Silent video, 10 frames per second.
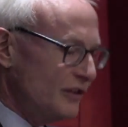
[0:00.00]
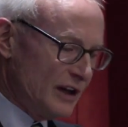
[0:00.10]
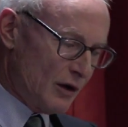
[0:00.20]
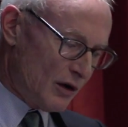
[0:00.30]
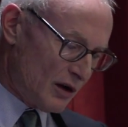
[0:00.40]

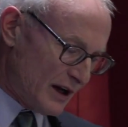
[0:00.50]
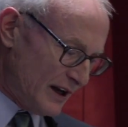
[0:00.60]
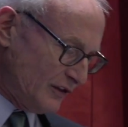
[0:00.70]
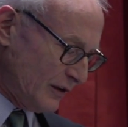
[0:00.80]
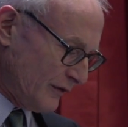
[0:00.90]
see all
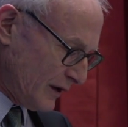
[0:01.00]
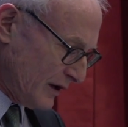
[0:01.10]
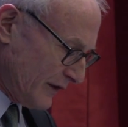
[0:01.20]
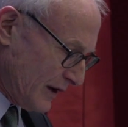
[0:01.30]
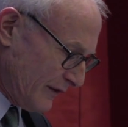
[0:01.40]
kinds of
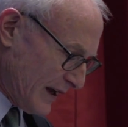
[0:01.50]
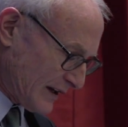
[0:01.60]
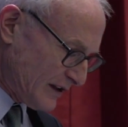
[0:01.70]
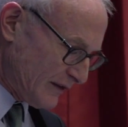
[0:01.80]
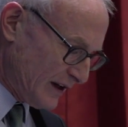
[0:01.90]

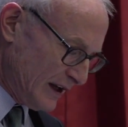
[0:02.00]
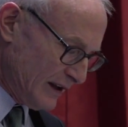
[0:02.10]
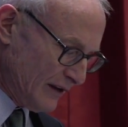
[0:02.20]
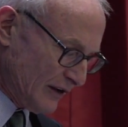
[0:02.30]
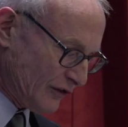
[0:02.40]
activity
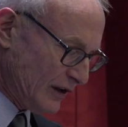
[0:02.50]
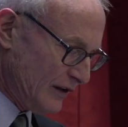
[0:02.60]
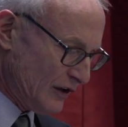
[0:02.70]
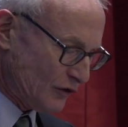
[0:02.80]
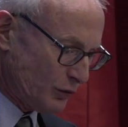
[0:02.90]
in
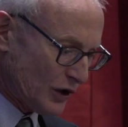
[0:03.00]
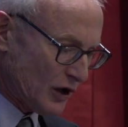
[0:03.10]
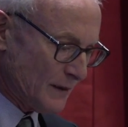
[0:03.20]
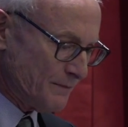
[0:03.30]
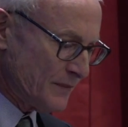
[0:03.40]
this
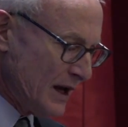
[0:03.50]
regard.